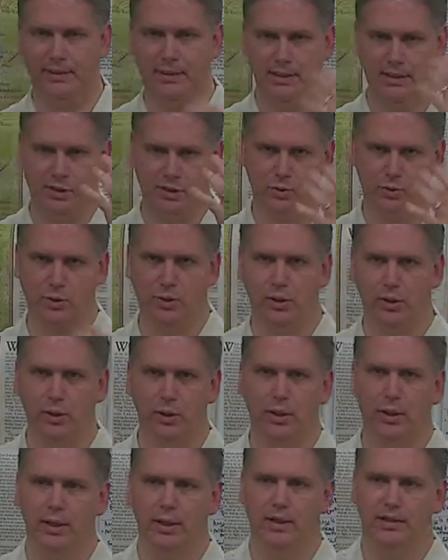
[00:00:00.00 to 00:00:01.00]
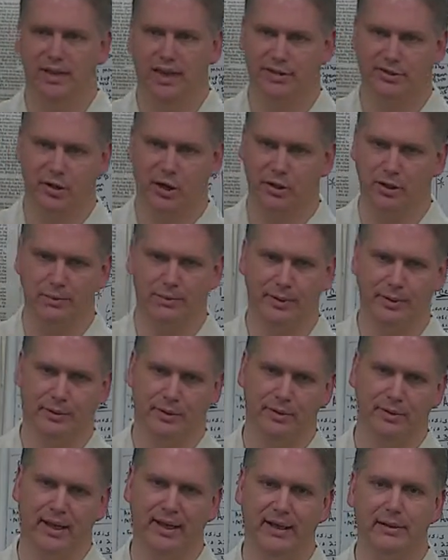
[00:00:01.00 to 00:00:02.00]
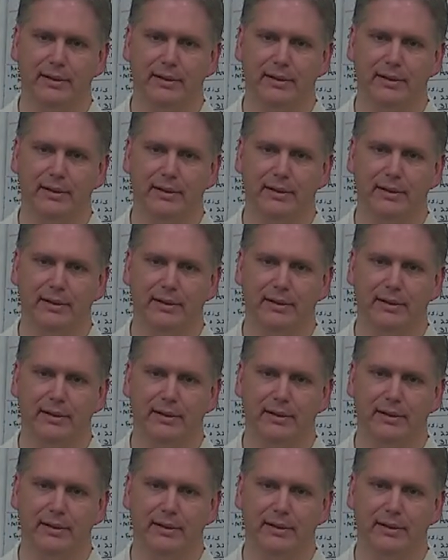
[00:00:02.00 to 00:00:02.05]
His will that's already been ordained